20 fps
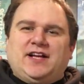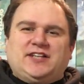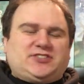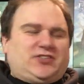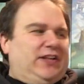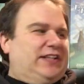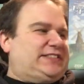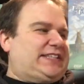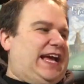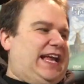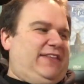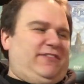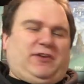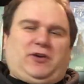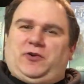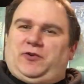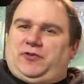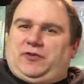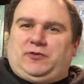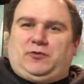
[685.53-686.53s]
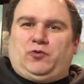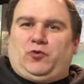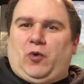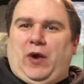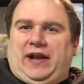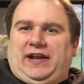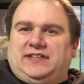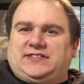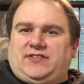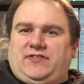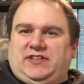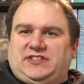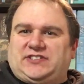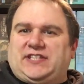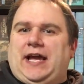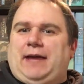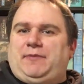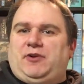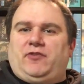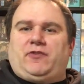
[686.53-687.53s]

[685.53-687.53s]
So that's kind of the greatness of this game.